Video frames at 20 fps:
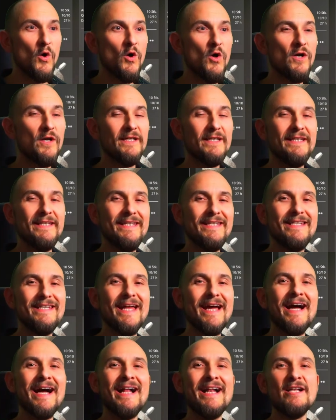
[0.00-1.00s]
and that
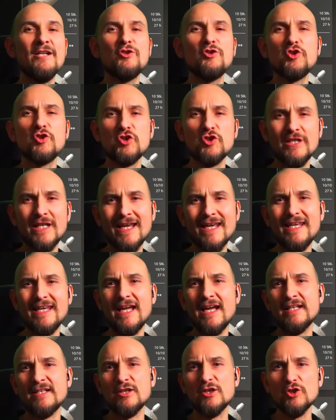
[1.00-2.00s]
is the original
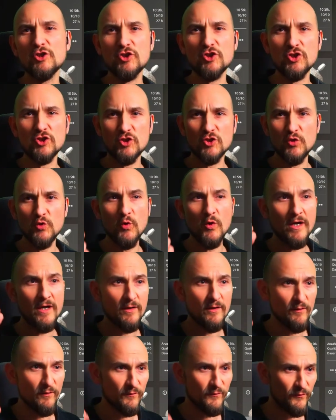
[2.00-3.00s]
standard sturgeon
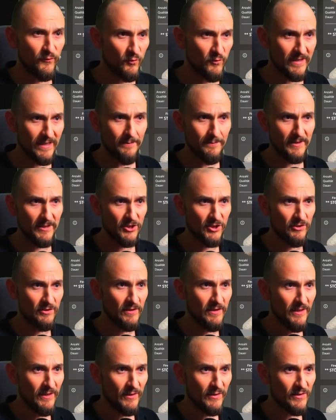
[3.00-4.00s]
feed mix.
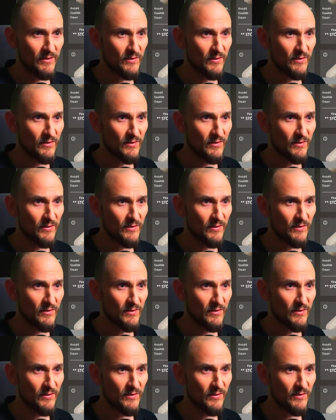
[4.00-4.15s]
That's what